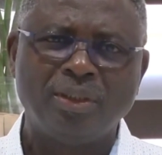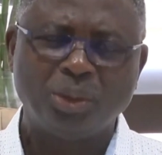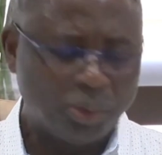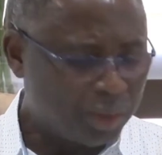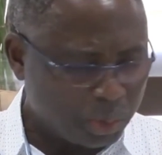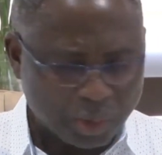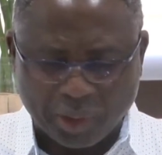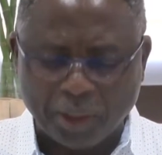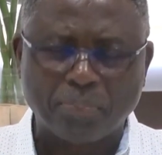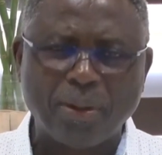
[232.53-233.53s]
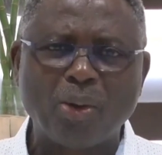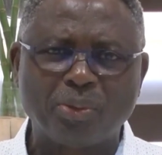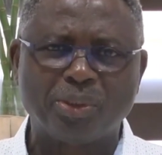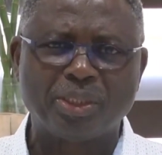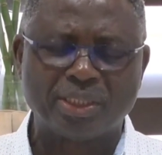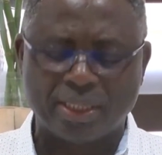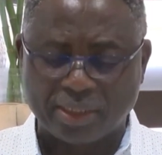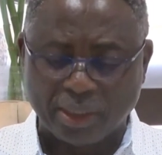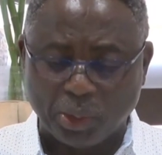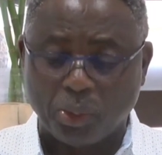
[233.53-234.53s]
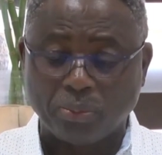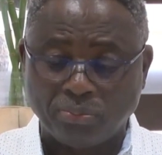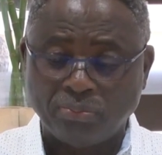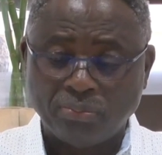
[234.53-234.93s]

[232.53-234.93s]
You need to create boundaries and say, no,